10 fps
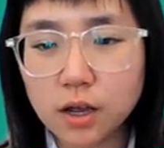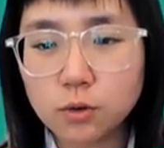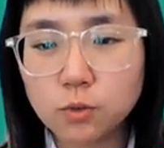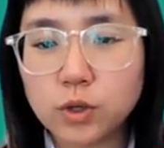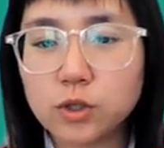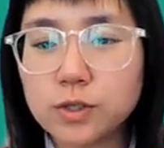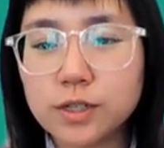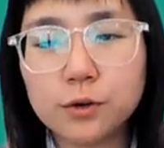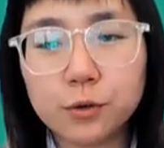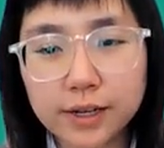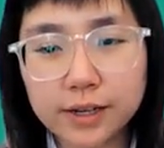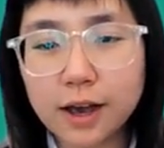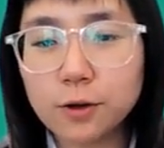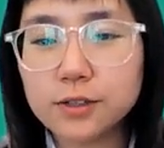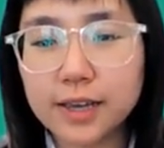reducing
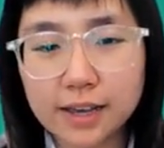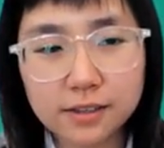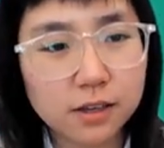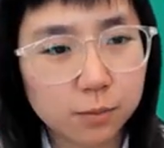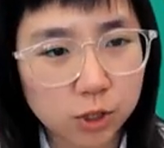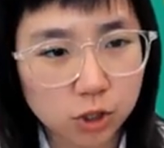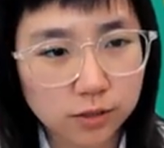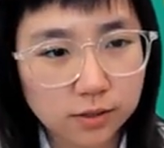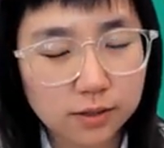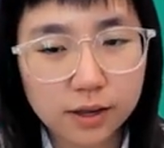greenhouse gas emissions,